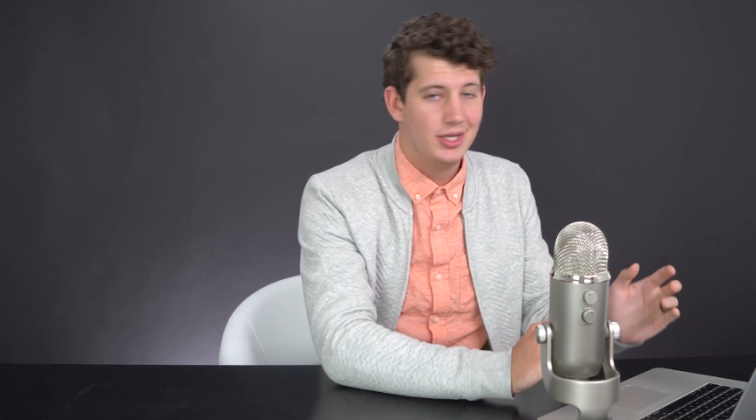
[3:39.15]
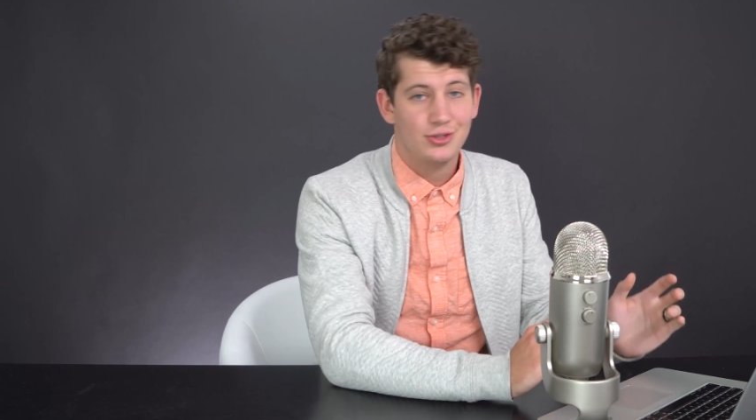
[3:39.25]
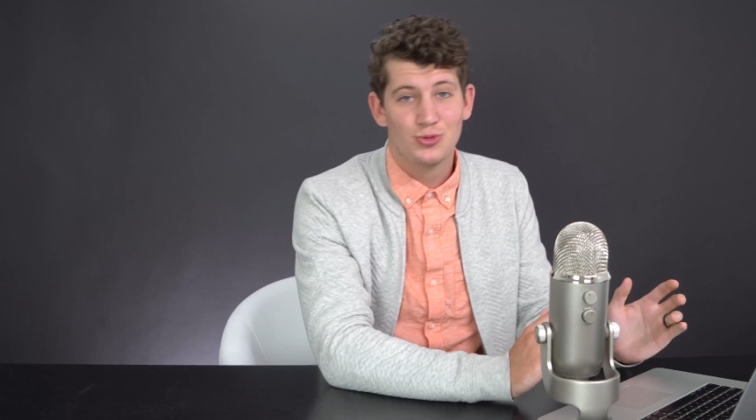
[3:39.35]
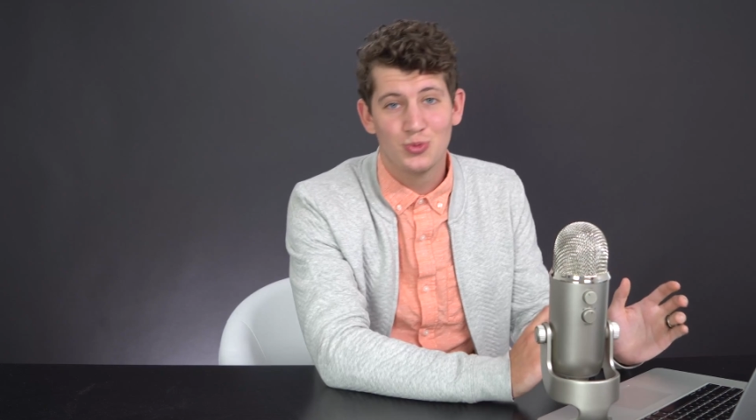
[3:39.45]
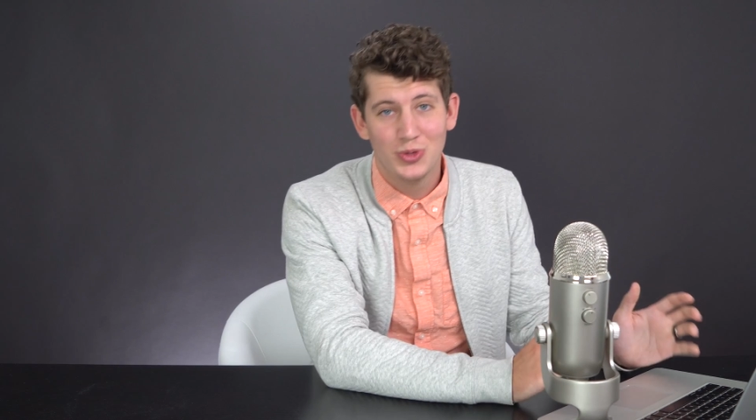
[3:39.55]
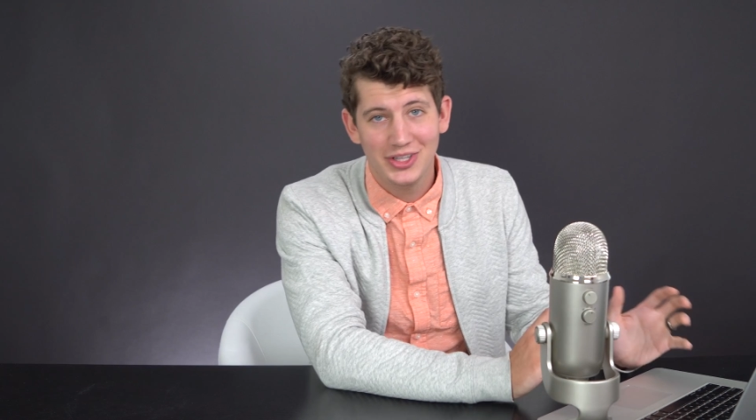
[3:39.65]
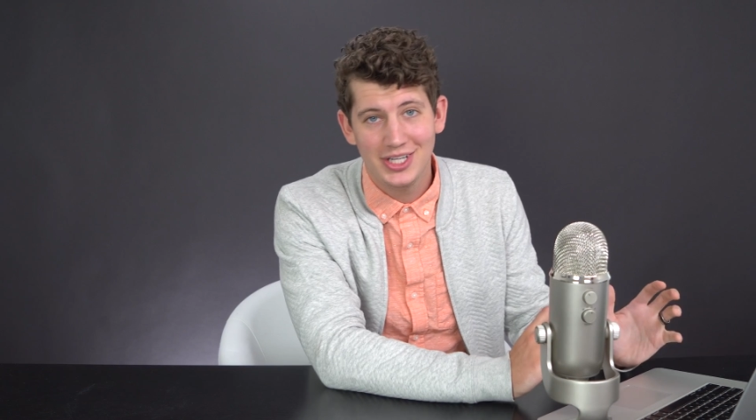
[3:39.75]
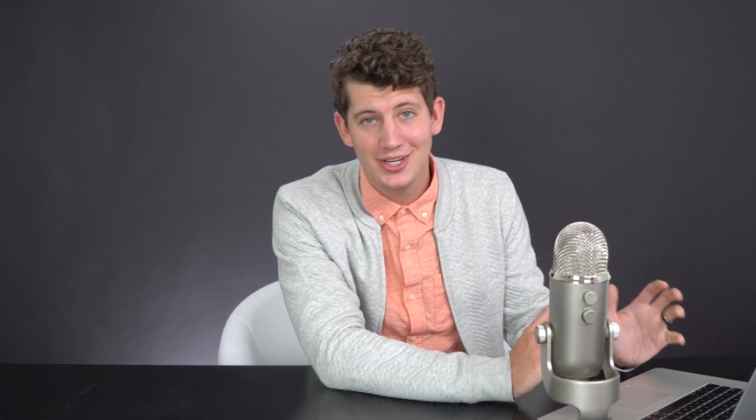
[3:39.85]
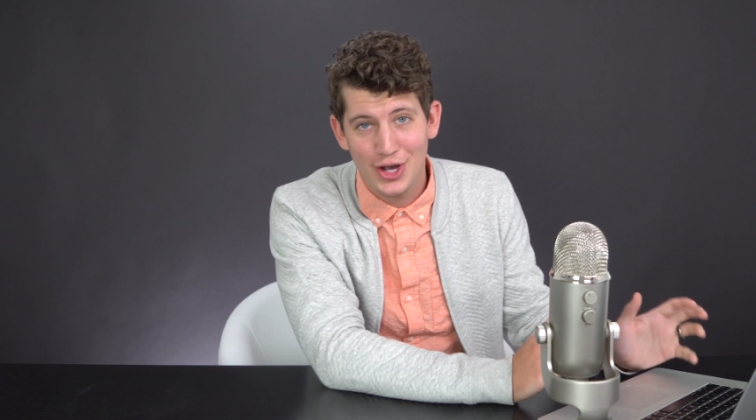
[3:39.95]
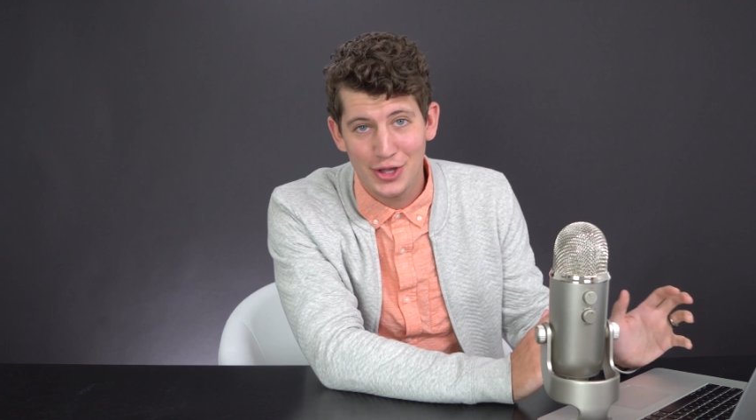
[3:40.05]
It's
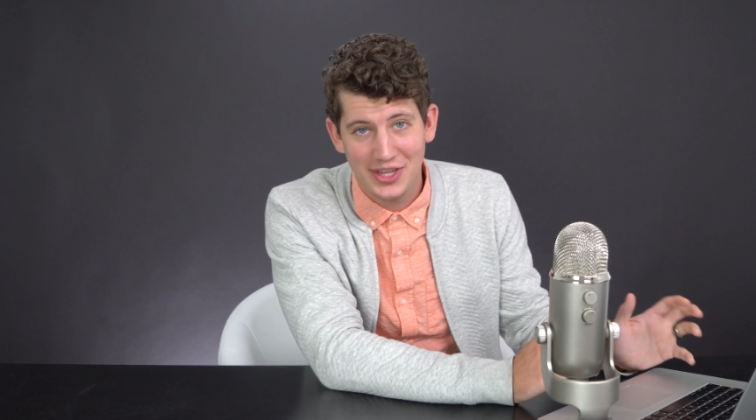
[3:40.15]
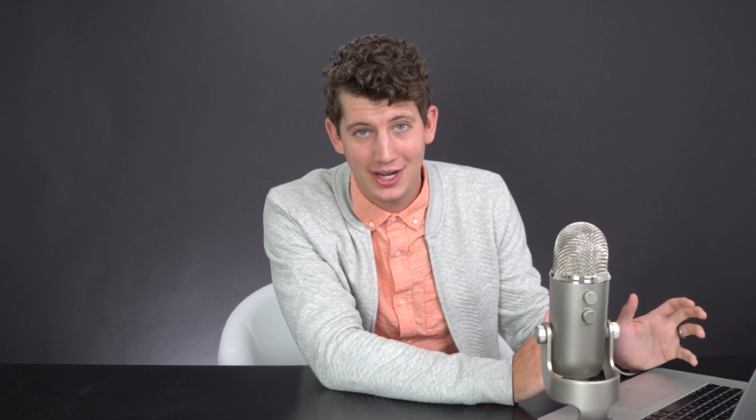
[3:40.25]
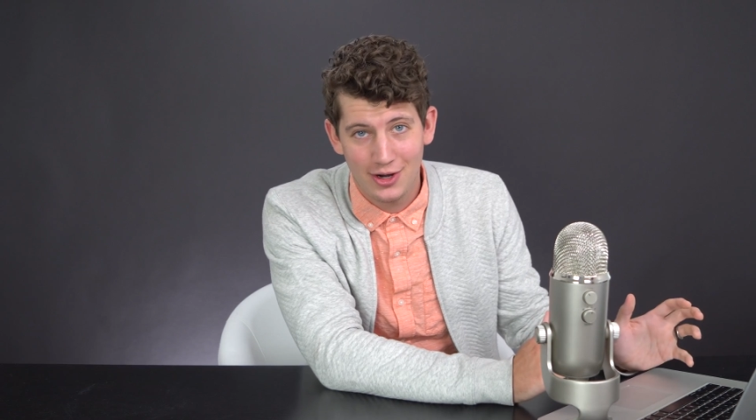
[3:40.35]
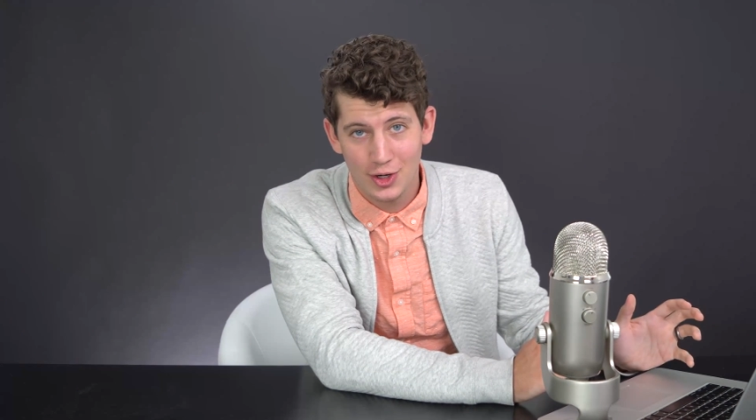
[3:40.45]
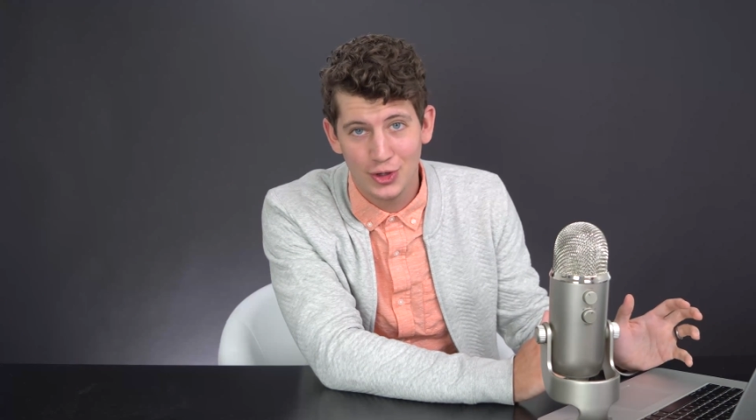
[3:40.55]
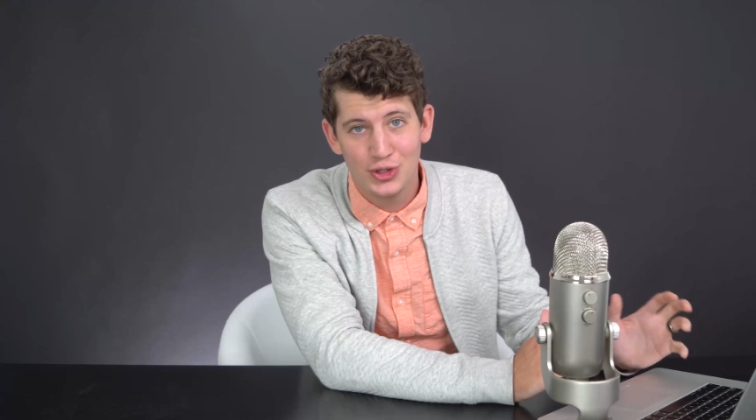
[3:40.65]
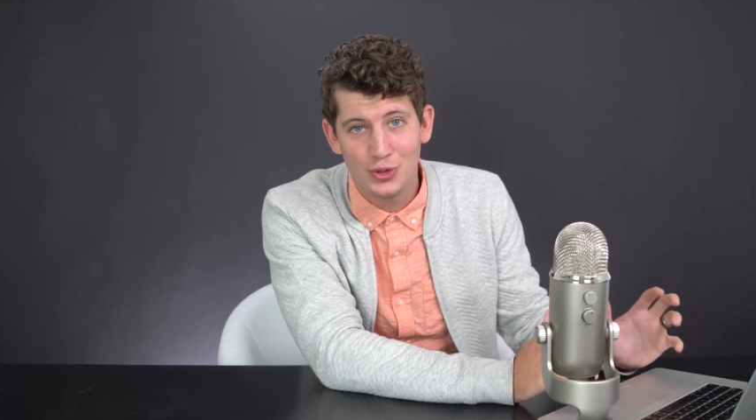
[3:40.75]
really not that hard.